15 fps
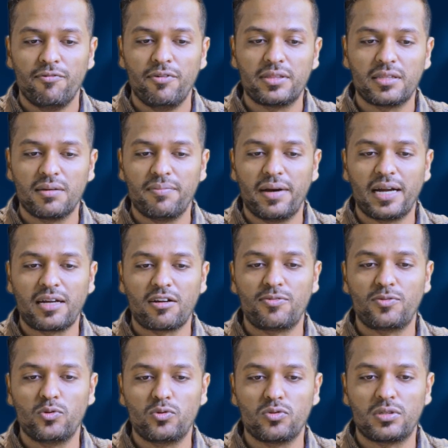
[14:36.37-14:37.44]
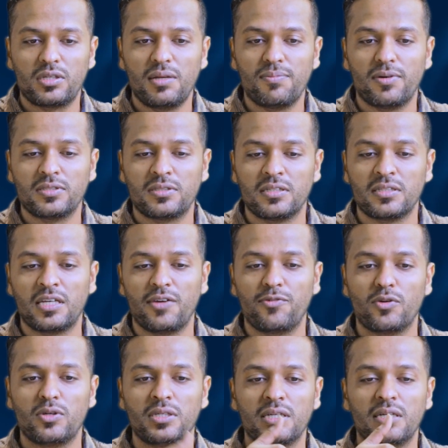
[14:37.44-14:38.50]
Within a matter of 2 to 3 months, it
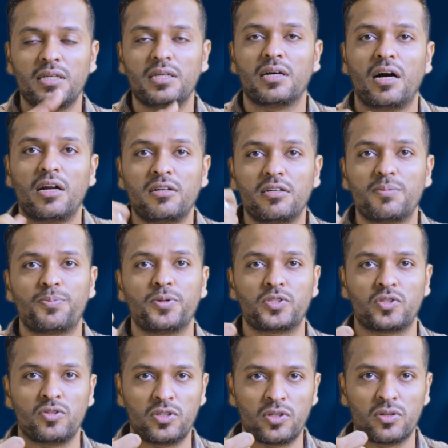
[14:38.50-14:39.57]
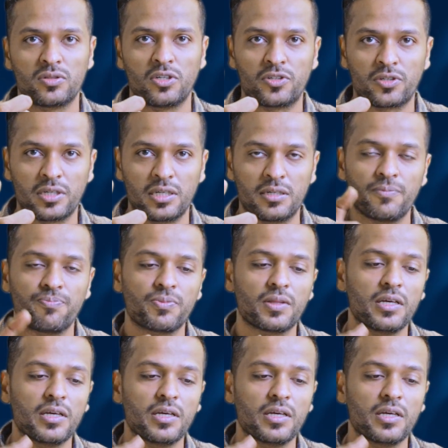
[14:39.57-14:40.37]
gave you nearly 100% return on the trade.